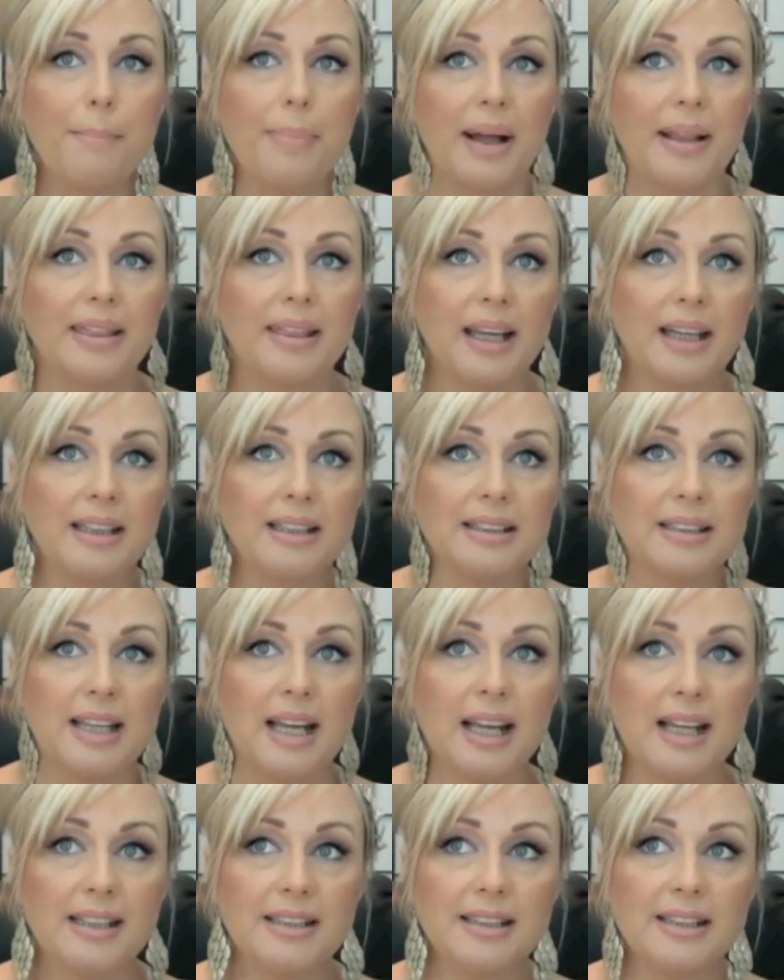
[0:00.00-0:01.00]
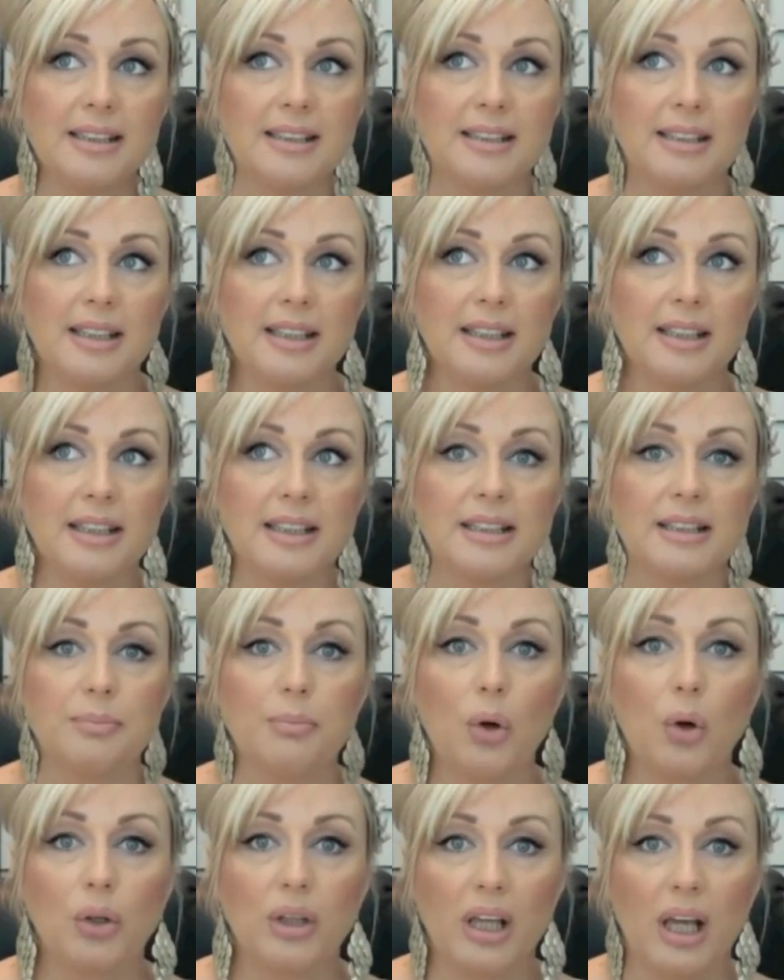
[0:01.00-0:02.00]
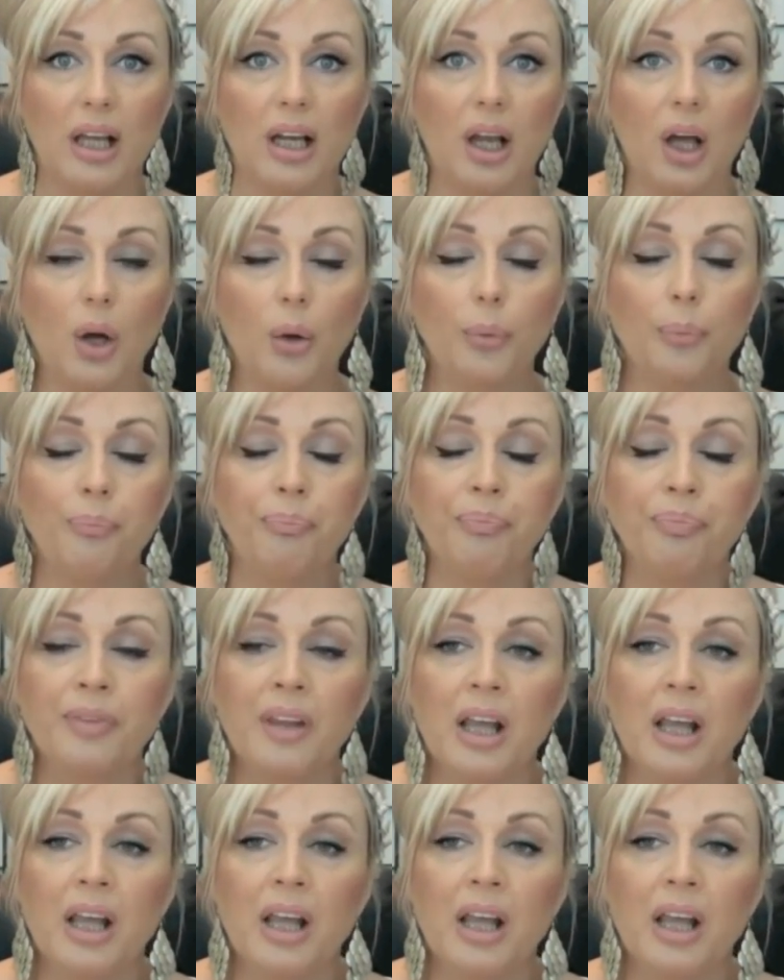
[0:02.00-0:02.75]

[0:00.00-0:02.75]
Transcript: but the intensity is more yellow.